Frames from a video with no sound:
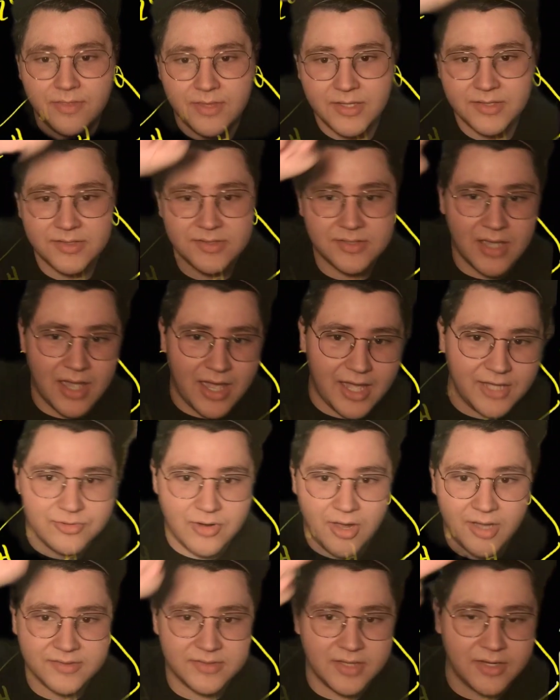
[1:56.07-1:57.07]
This
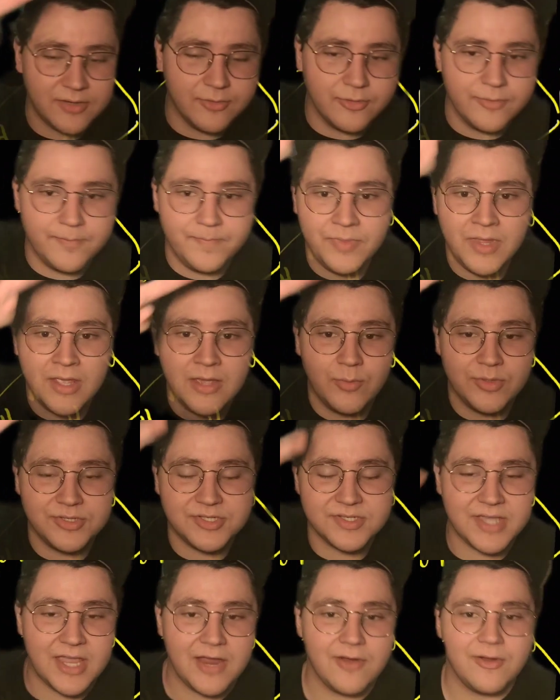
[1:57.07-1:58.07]
hydroxide group,
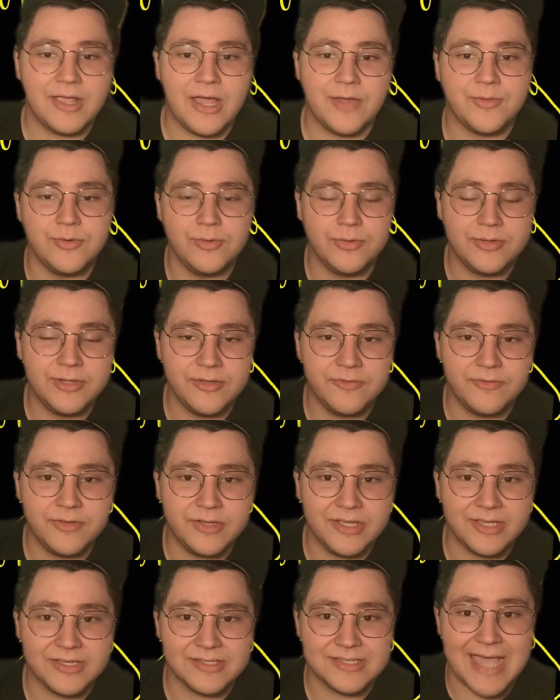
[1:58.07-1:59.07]
which is carrying out the
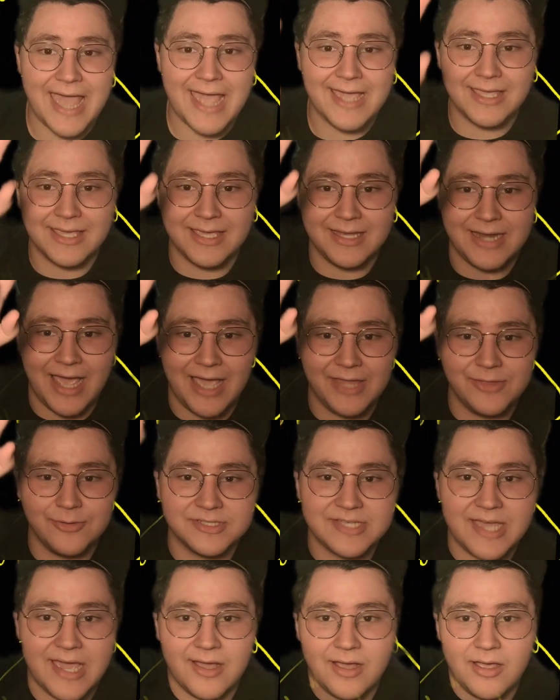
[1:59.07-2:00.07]
nucleophilic attack, can
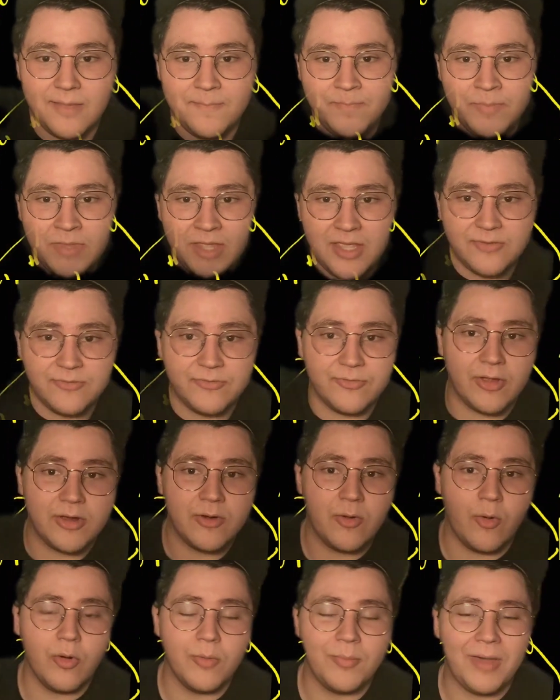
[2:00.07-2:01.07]
either attack in
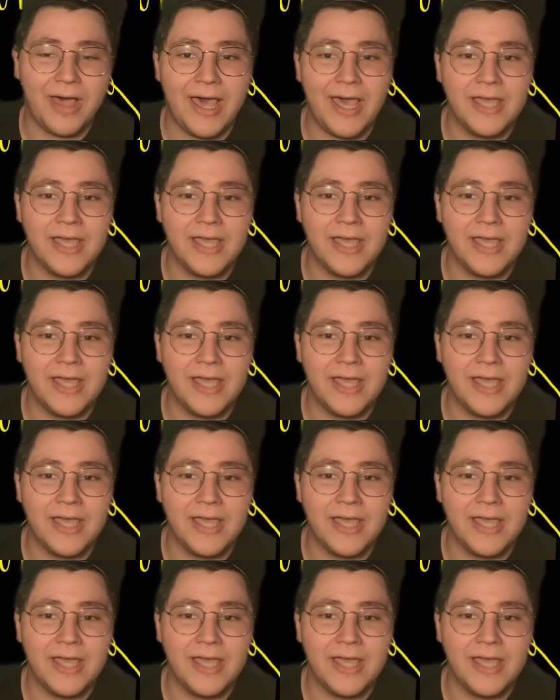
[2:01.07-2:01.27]
front or